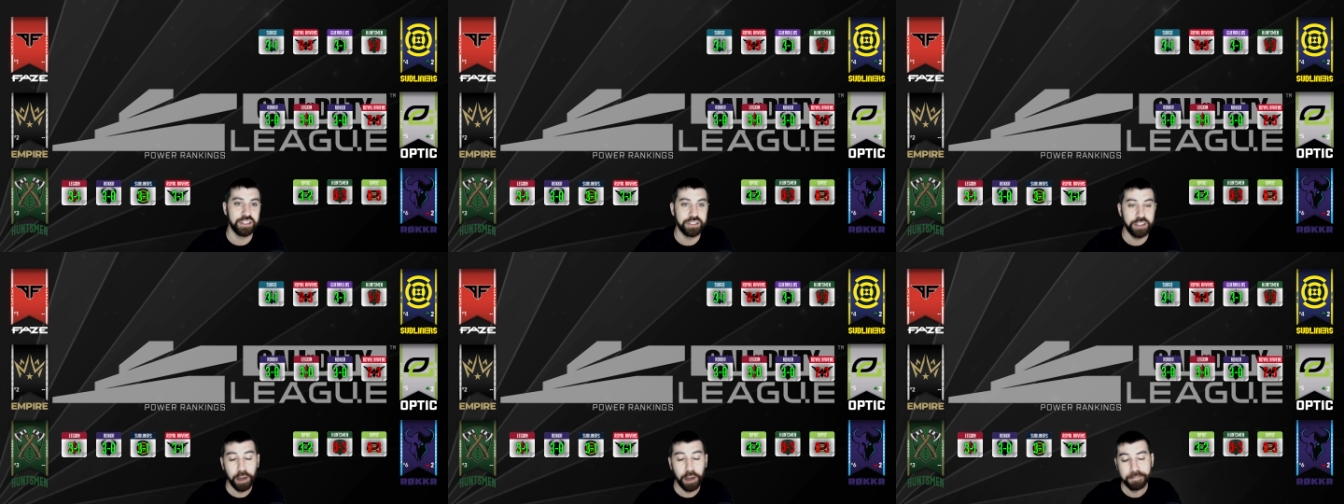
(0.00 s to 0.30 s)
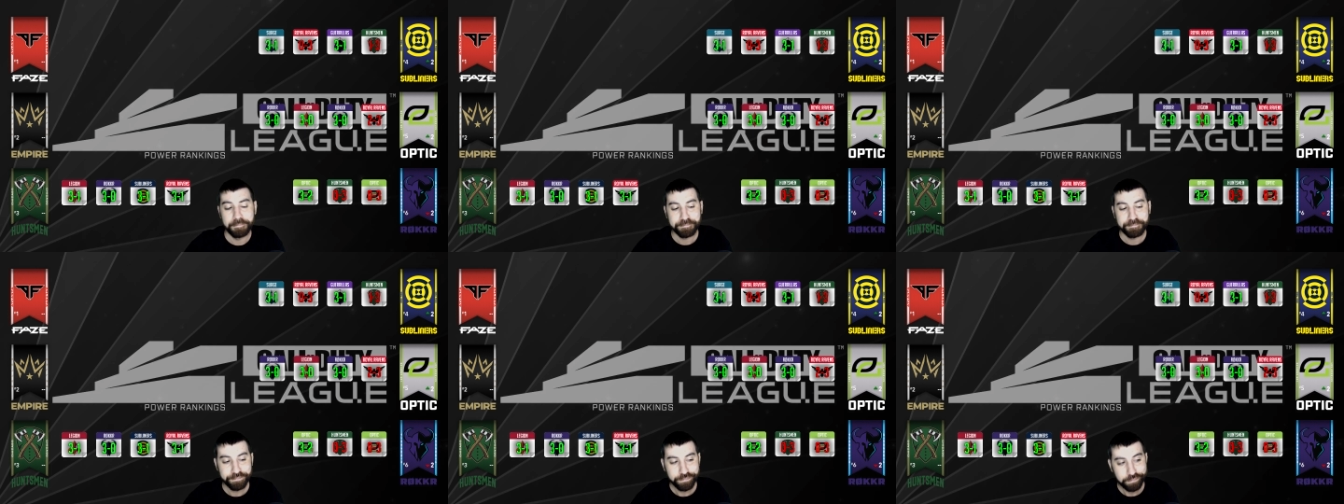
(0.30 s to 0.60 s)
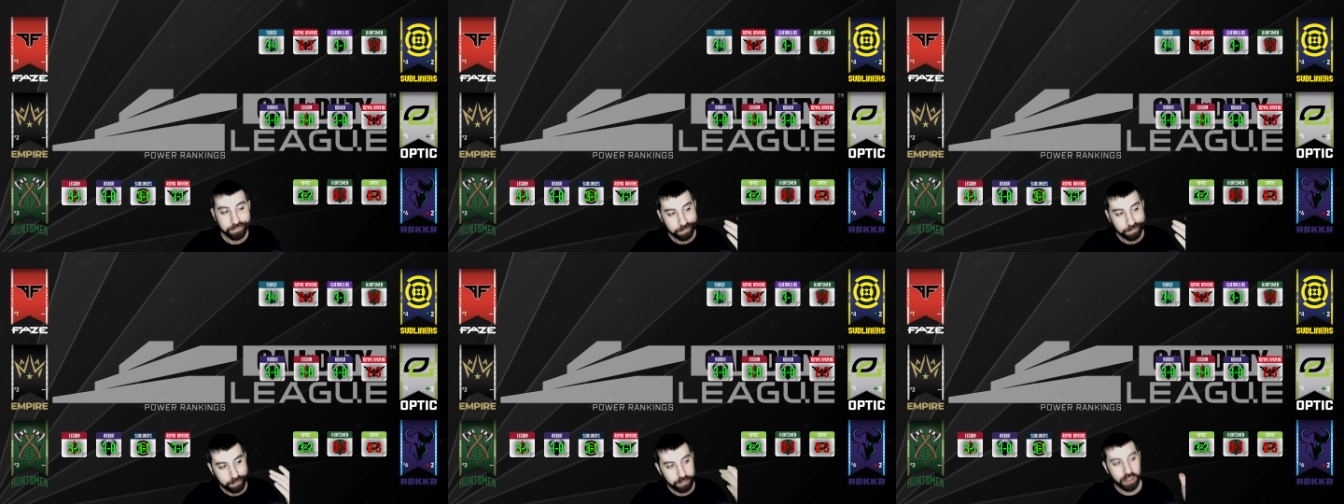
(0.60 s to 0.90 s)
So,
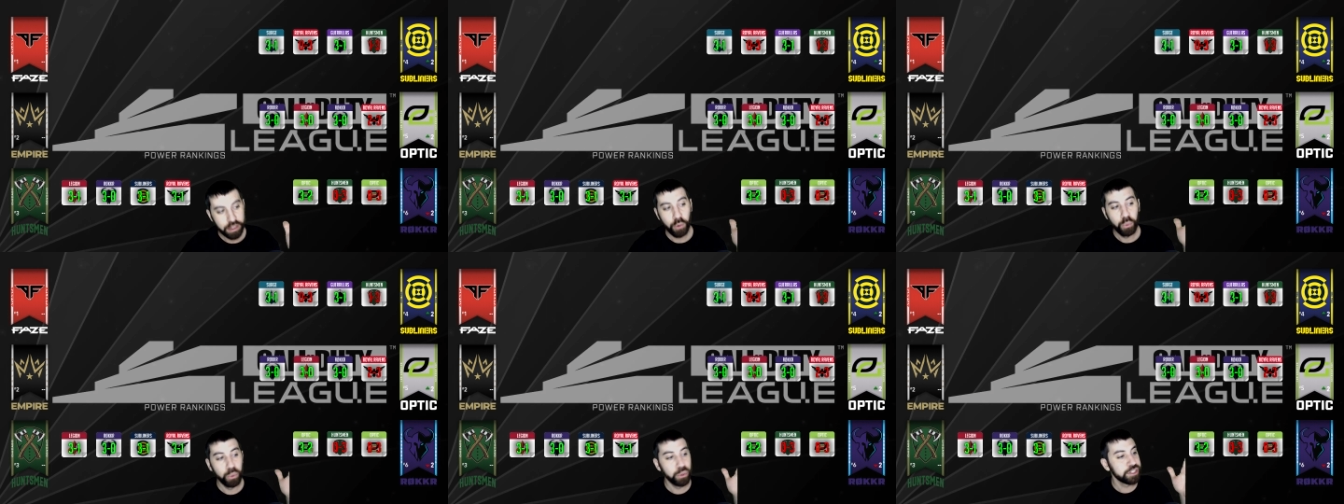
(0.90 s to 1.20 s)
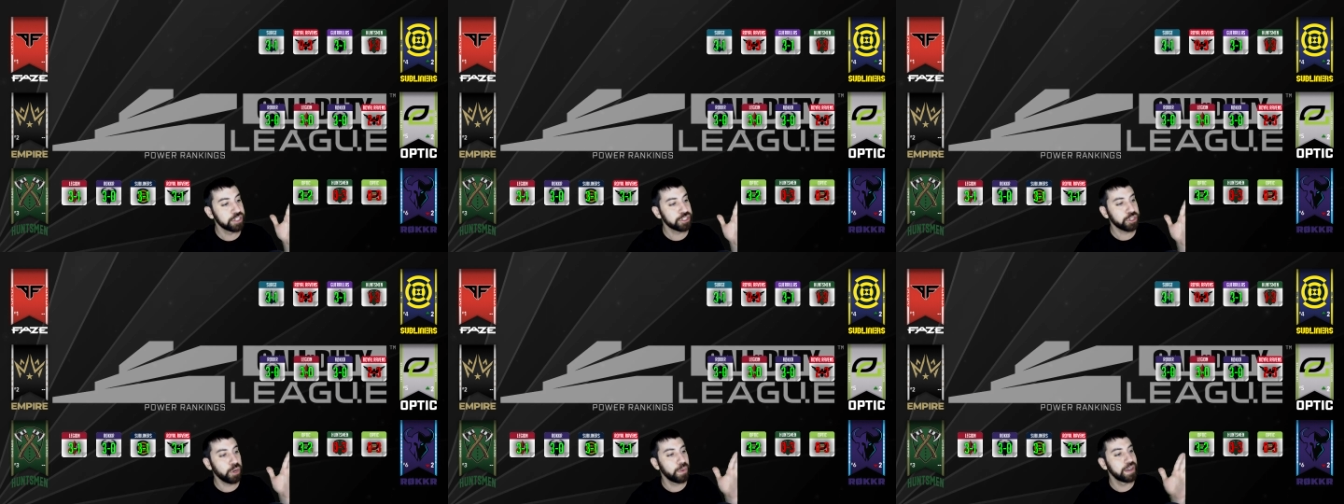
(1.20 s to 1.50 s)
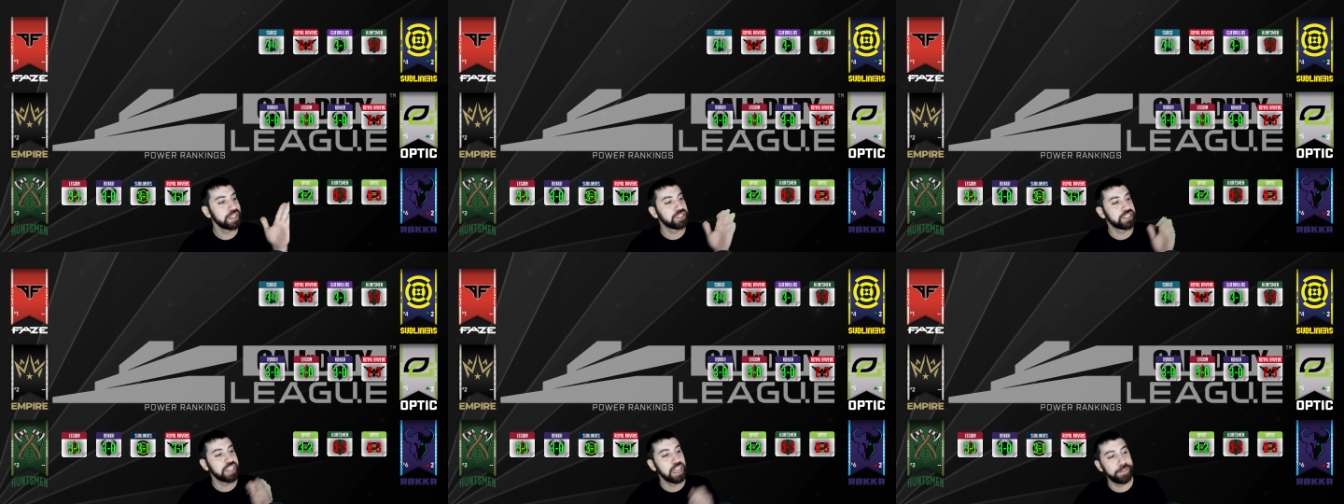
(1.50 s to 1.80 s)
We'll just go ahead
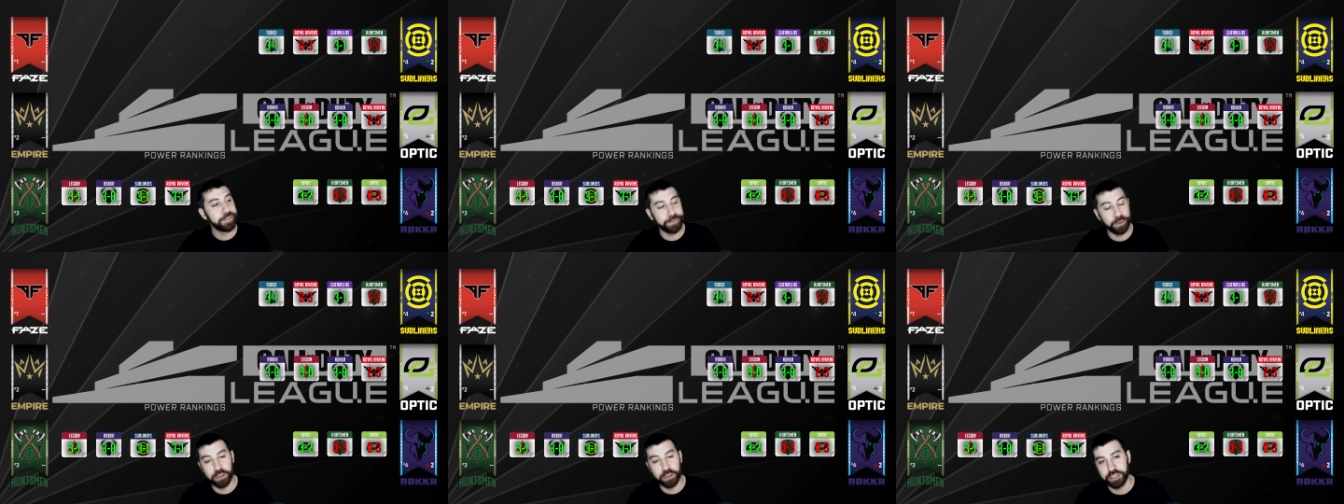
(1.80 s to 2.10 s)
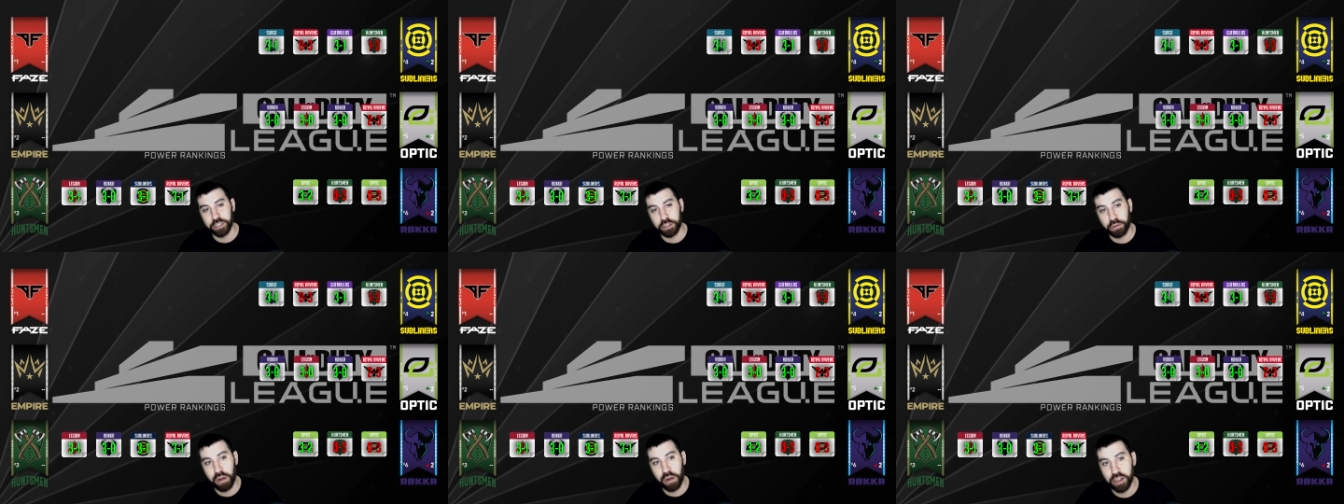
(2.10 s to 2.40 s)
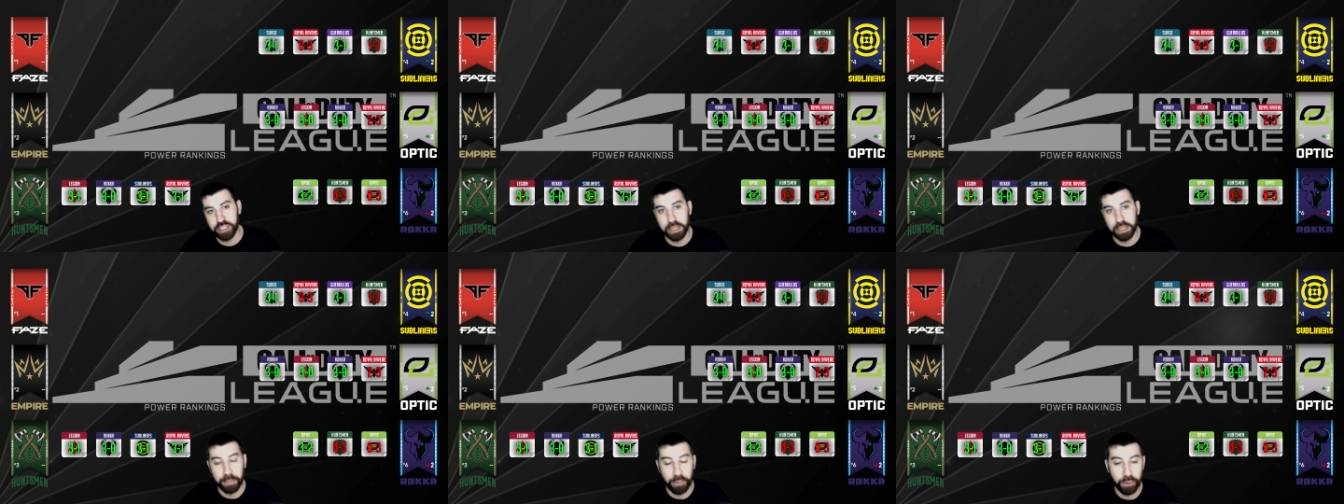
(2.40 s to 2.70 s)
and say first
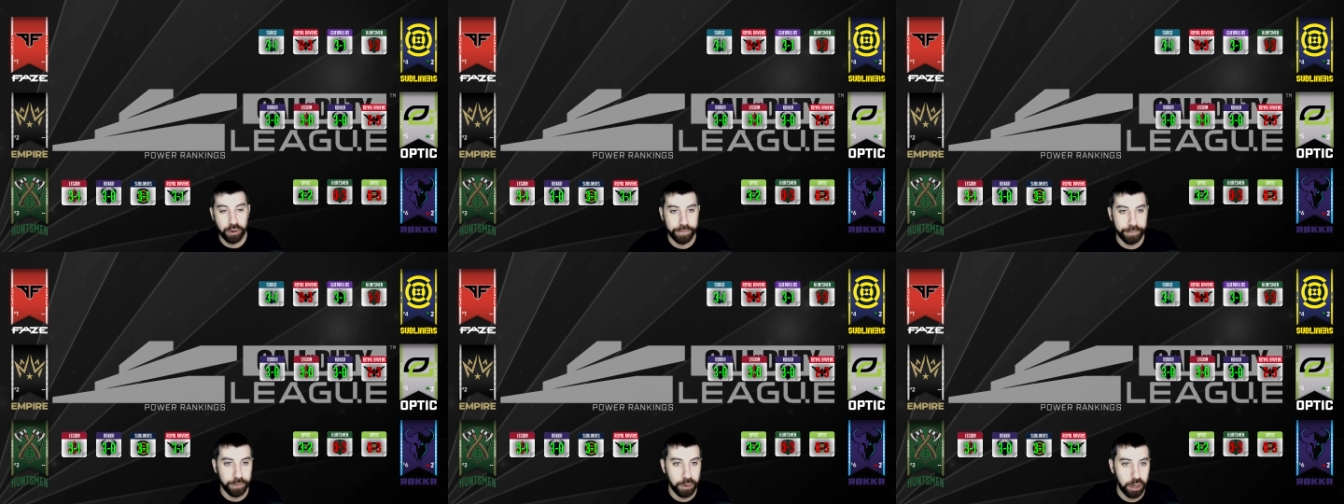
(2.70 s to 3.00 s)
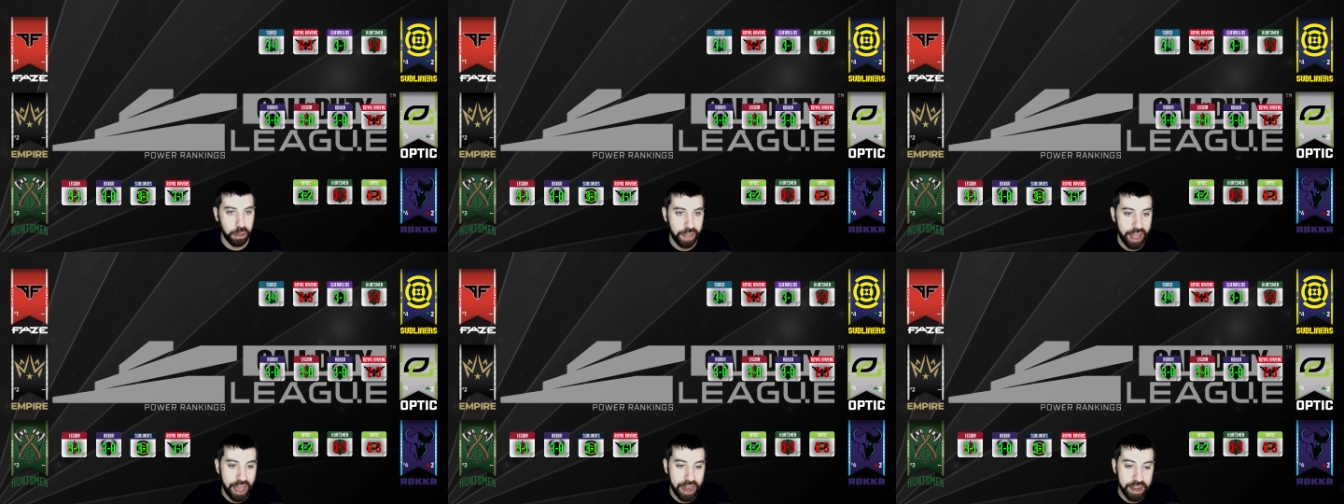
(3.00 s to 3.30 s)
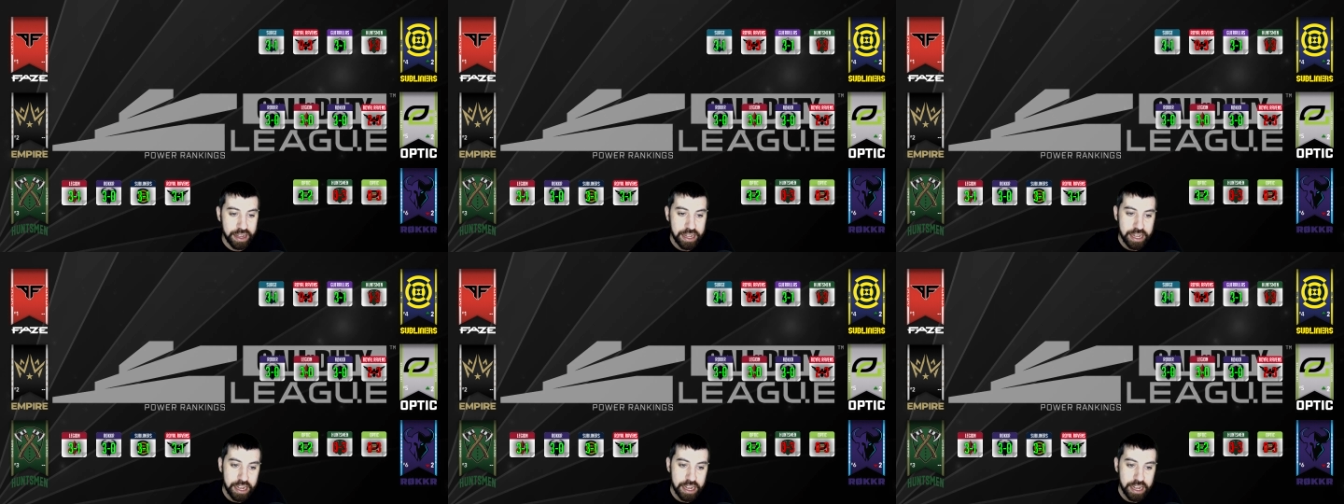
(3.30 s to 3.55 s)
across the board for Atlanta,